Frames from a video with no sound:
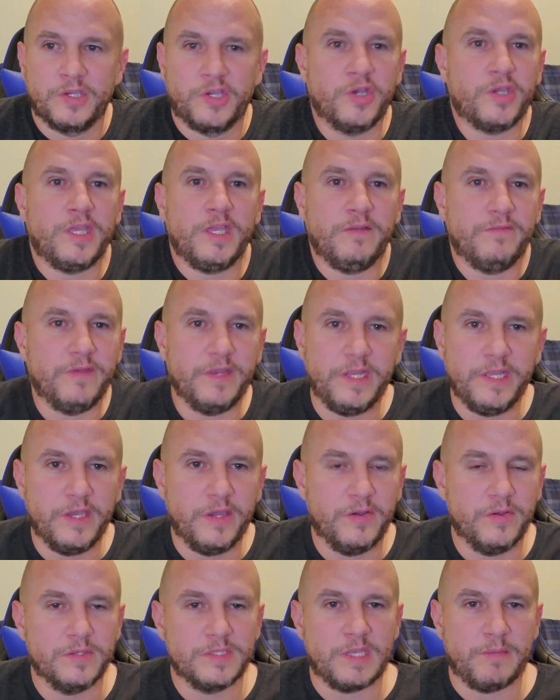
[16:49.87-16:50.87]
cooking
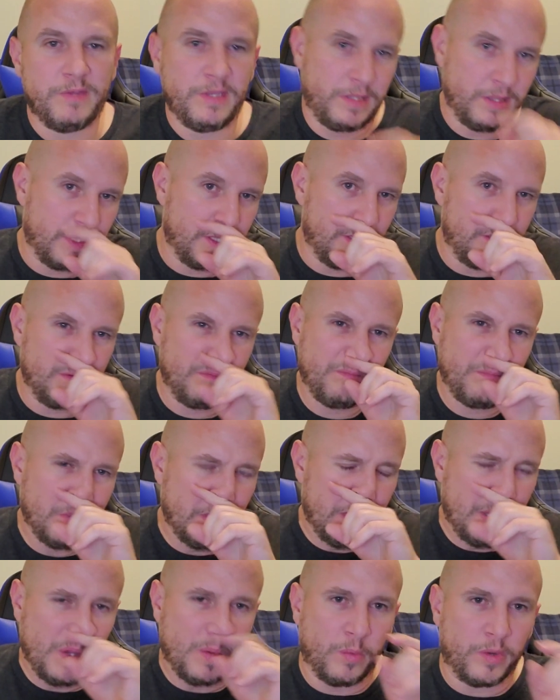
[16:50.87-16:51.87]
videos. I mean,
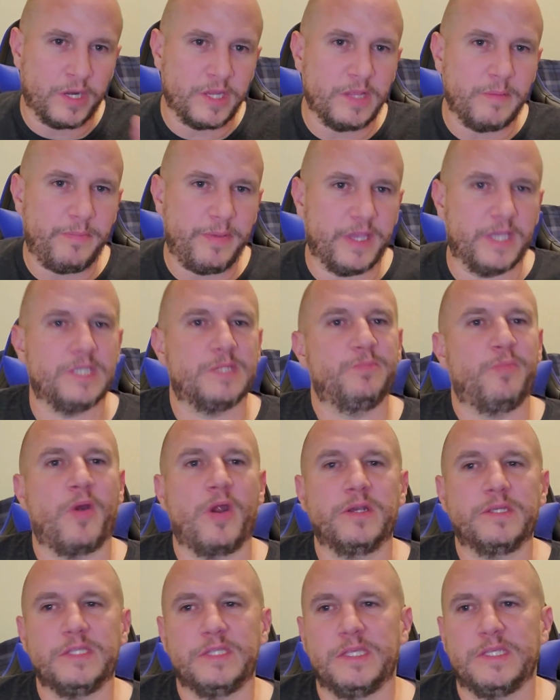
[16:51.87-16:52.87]
one of the biggest
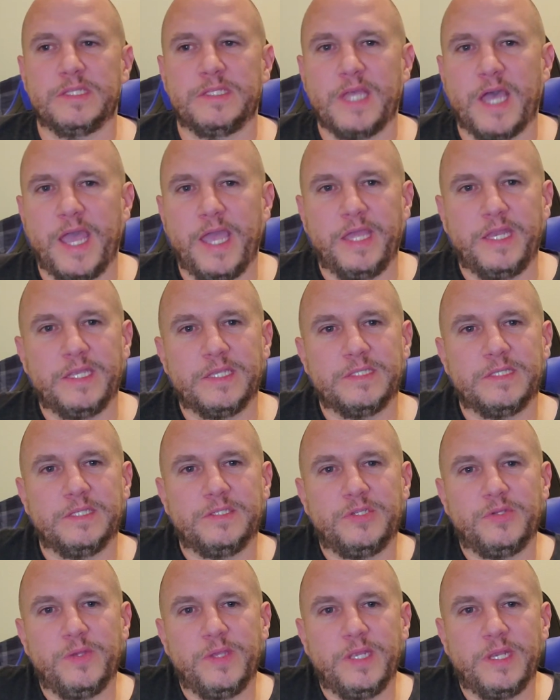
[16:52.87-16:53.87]
parts of this diet is
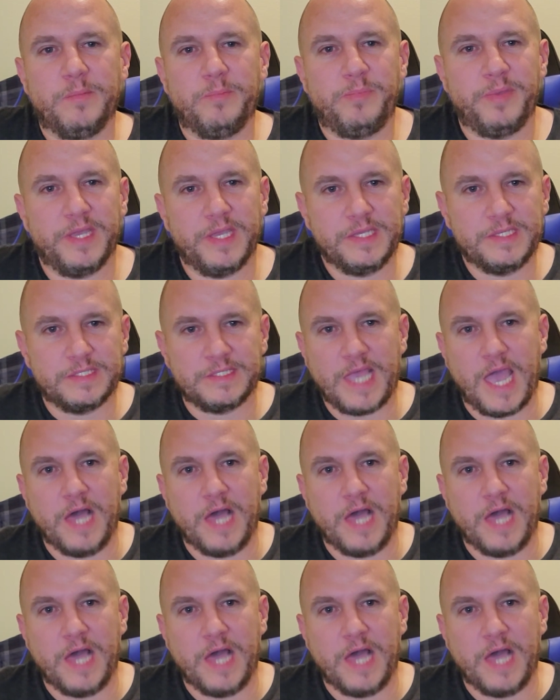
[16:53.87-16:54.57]
that you eat a big salad.